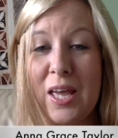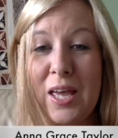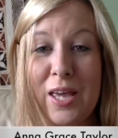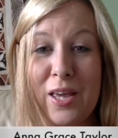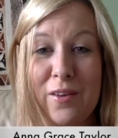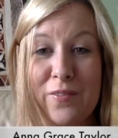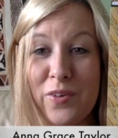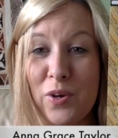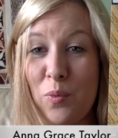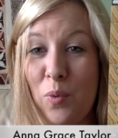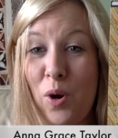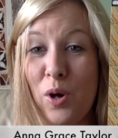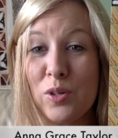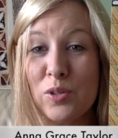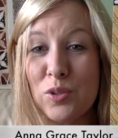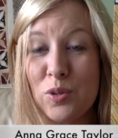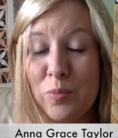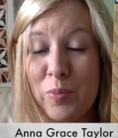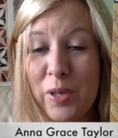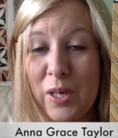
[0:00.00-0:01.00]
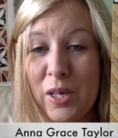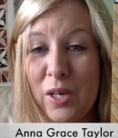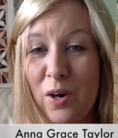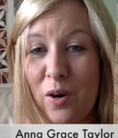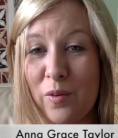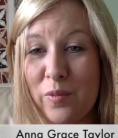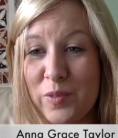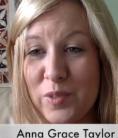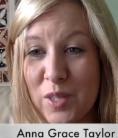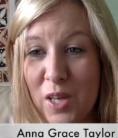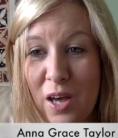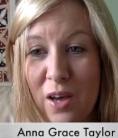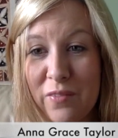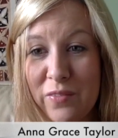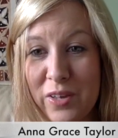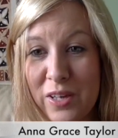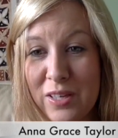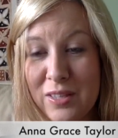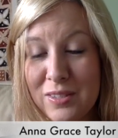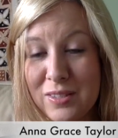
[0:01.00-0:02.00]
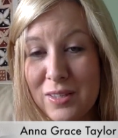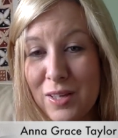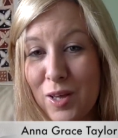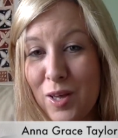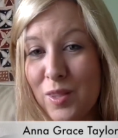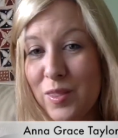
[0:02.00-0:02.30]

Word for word: If you want to be of service,